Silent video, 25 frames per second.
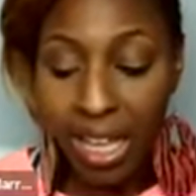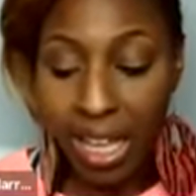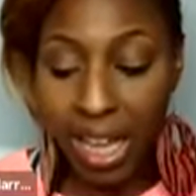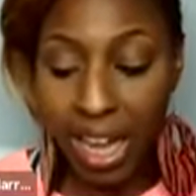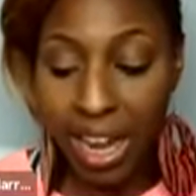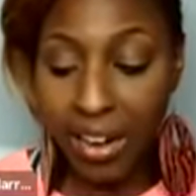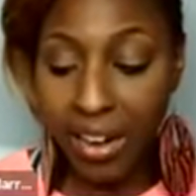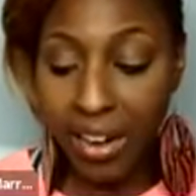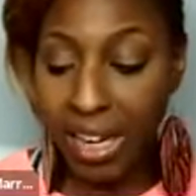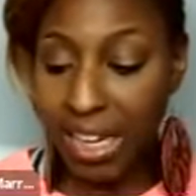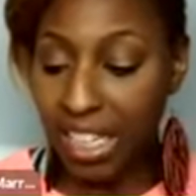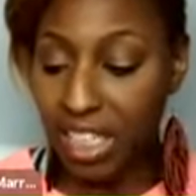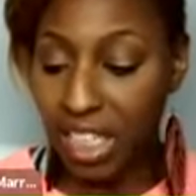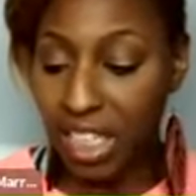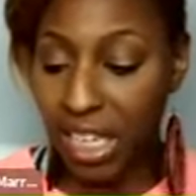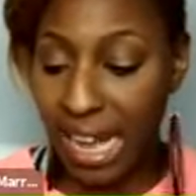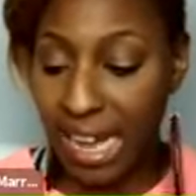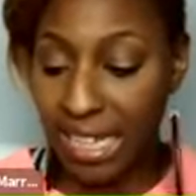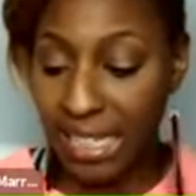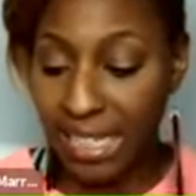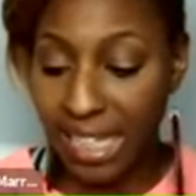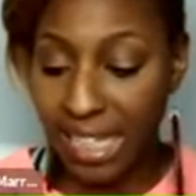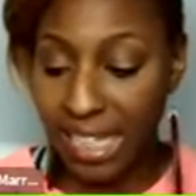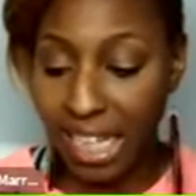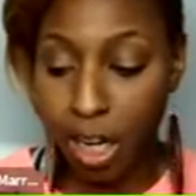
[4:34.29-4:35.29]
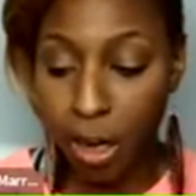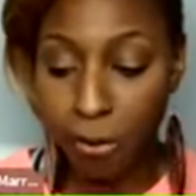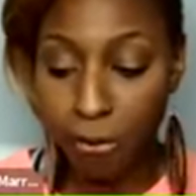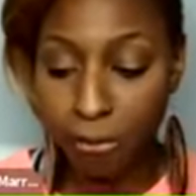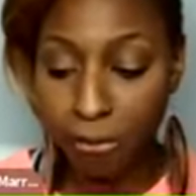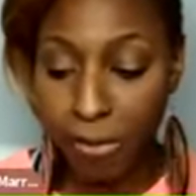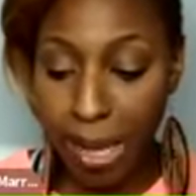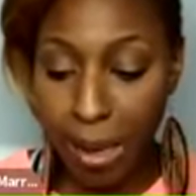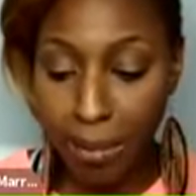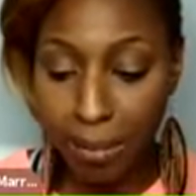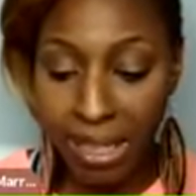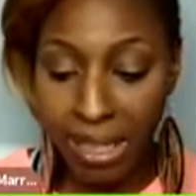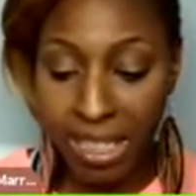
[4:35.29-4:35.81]
Eric has helped
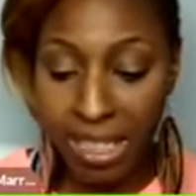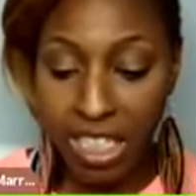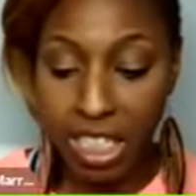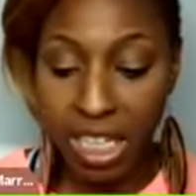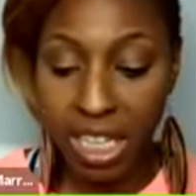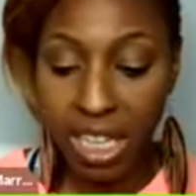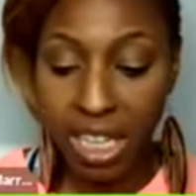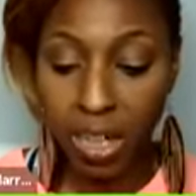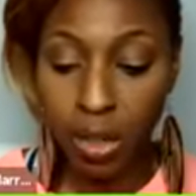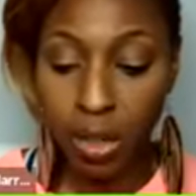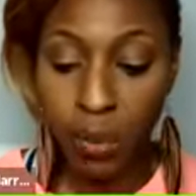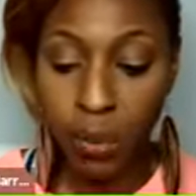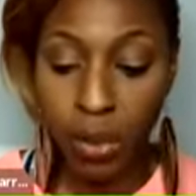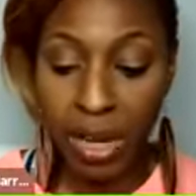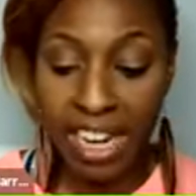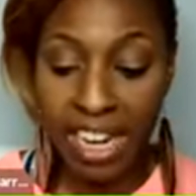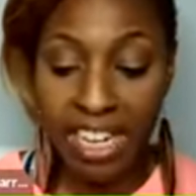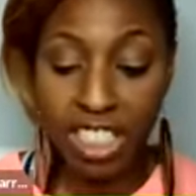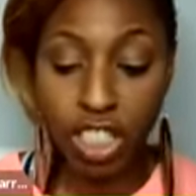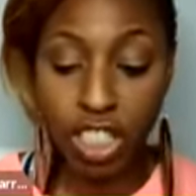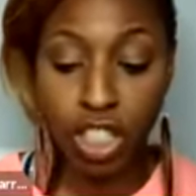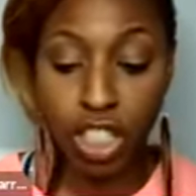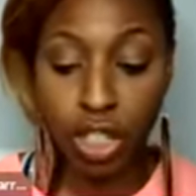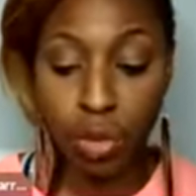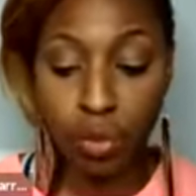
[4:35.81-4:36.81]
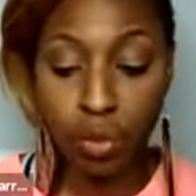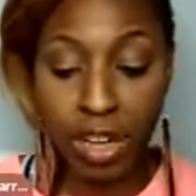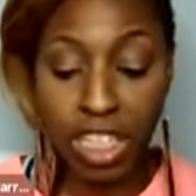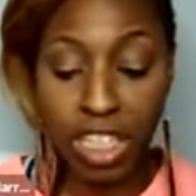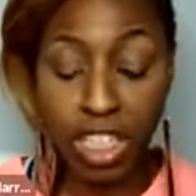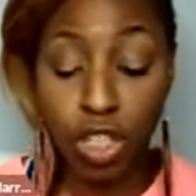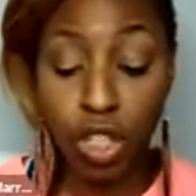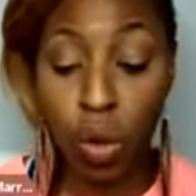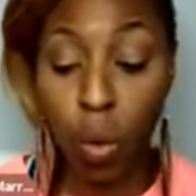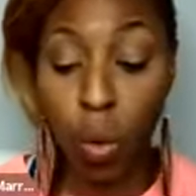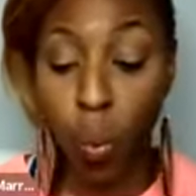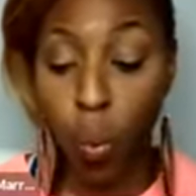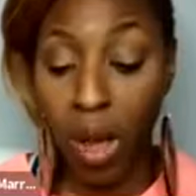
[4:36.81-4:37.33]
families create
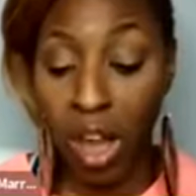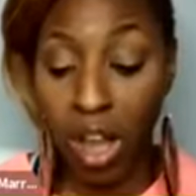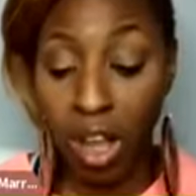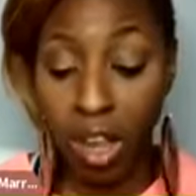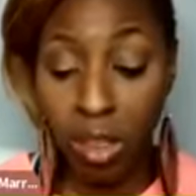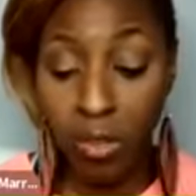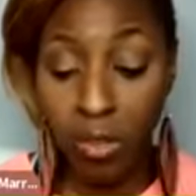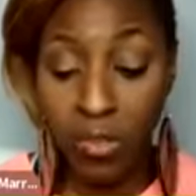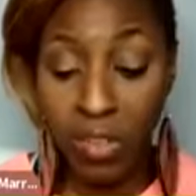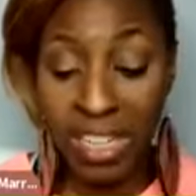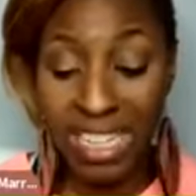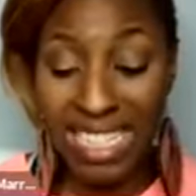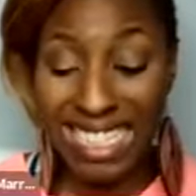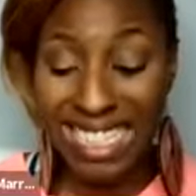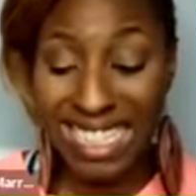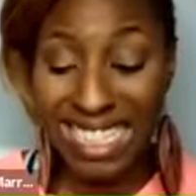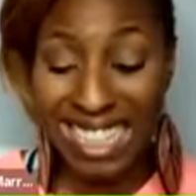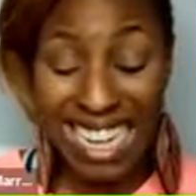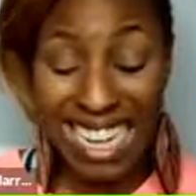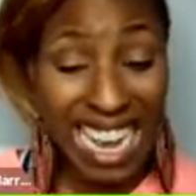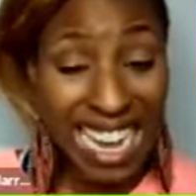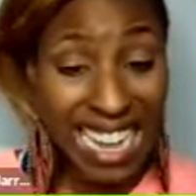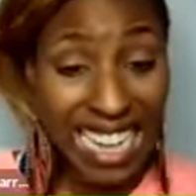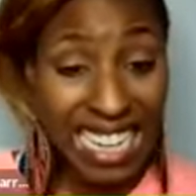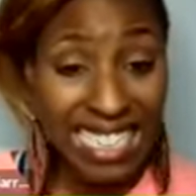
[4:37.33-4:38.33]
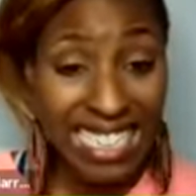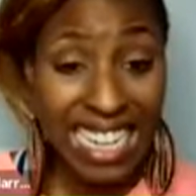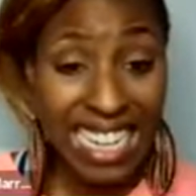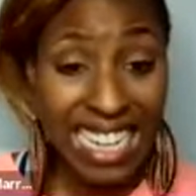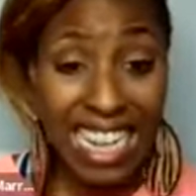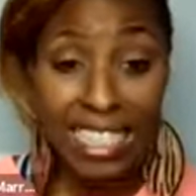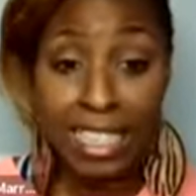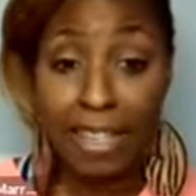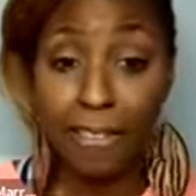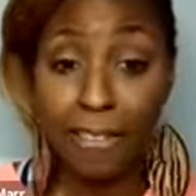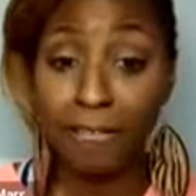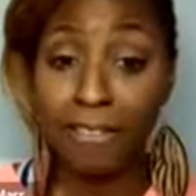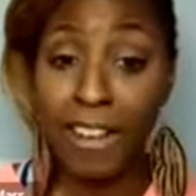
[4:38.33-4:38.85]
generational wealth for his clients
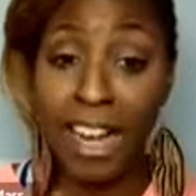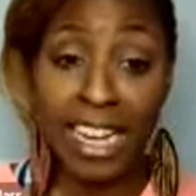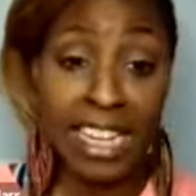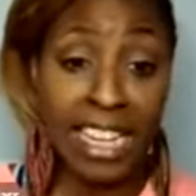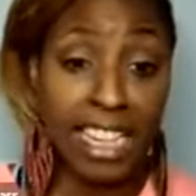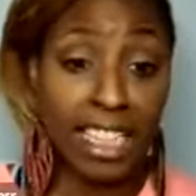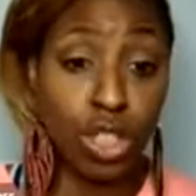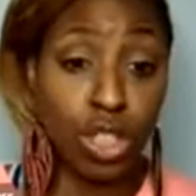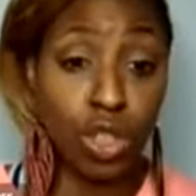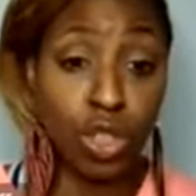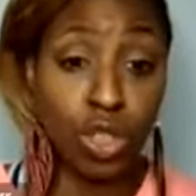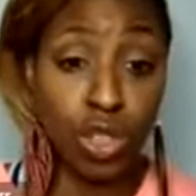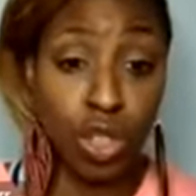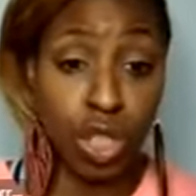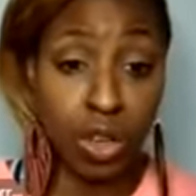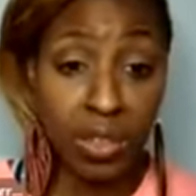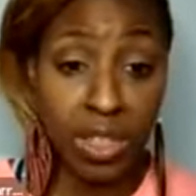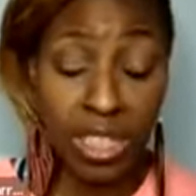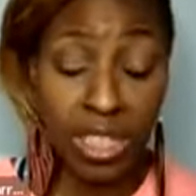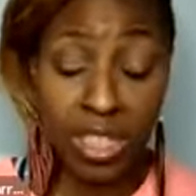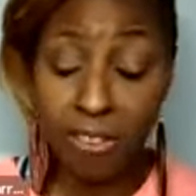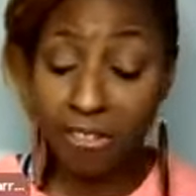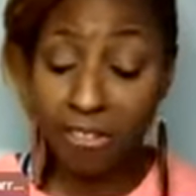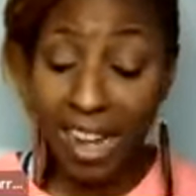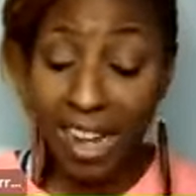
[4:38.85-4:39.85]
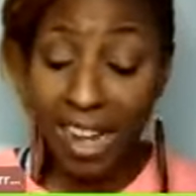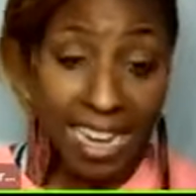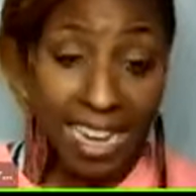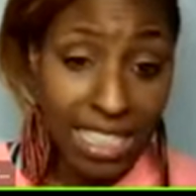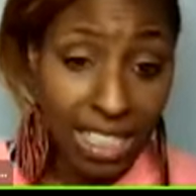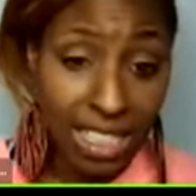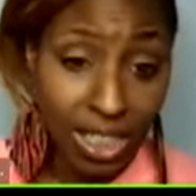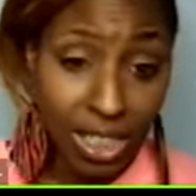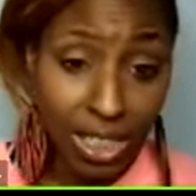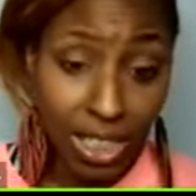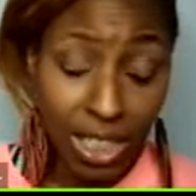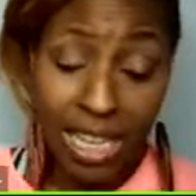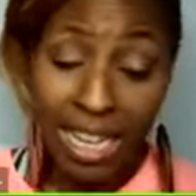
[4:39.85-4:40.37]
as a financial service
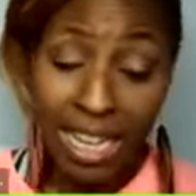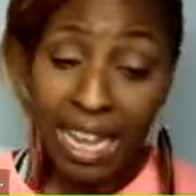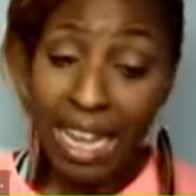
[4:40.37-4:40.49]
advisor.